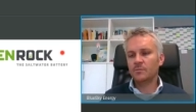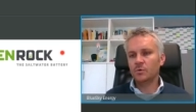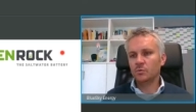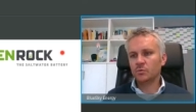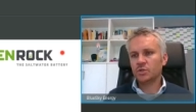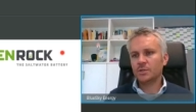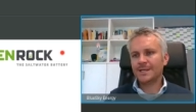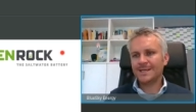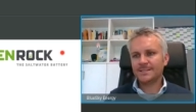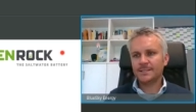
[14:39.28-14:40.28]
which we
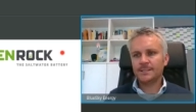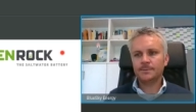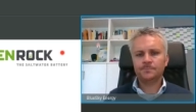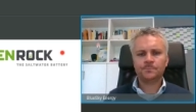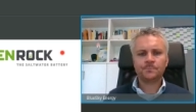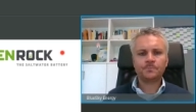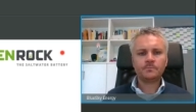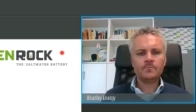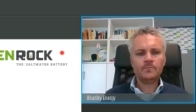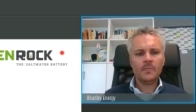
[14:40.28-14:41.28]
also passed.
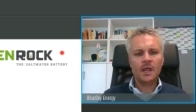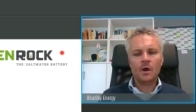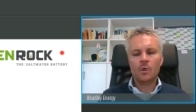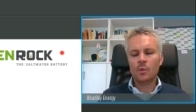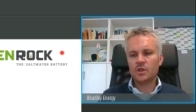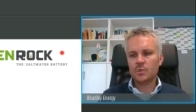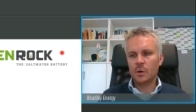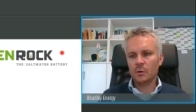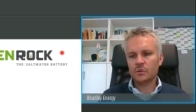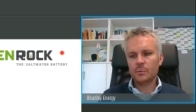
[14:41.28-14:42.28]
Maybe also
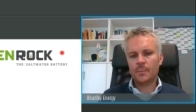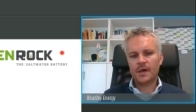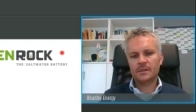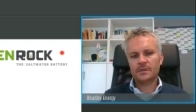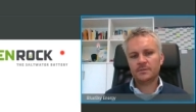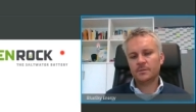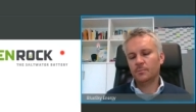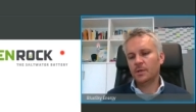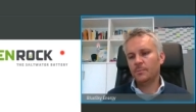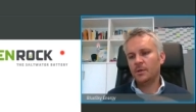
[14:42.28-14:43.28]
some background in
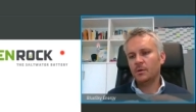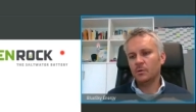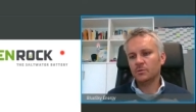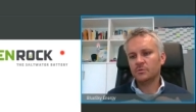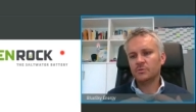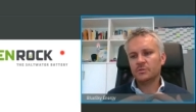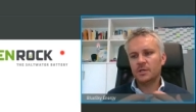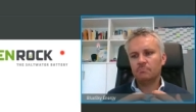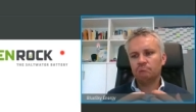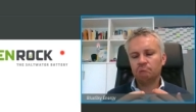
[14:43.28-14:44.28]
terms of gassing.